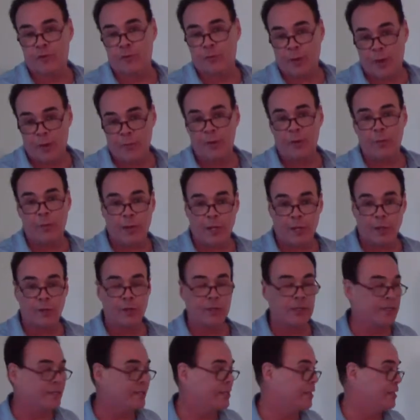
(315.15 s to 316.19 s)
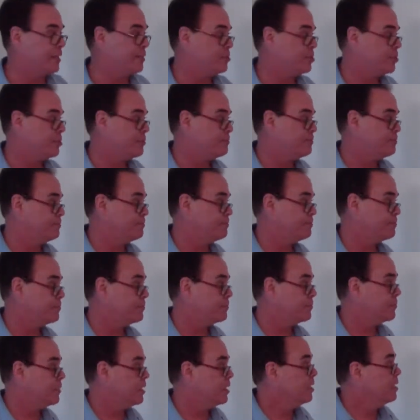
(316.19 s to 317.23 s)
the way we want to look at things.
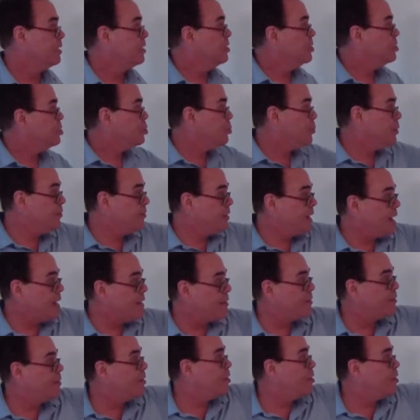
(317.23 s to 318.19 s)
So we've got